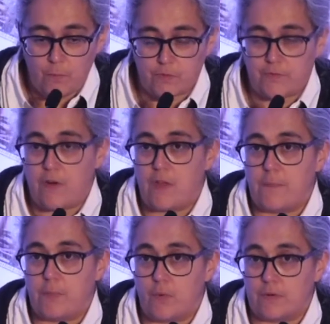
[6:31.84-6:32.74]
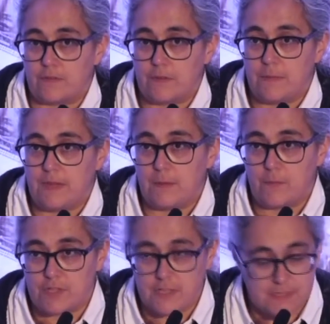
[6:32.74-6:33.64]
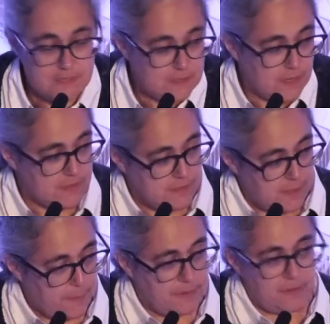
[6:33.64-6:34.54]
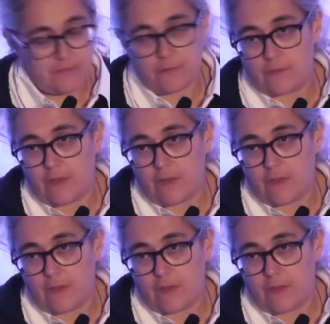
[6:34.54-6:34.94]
what's very important to me, and which is as something that's,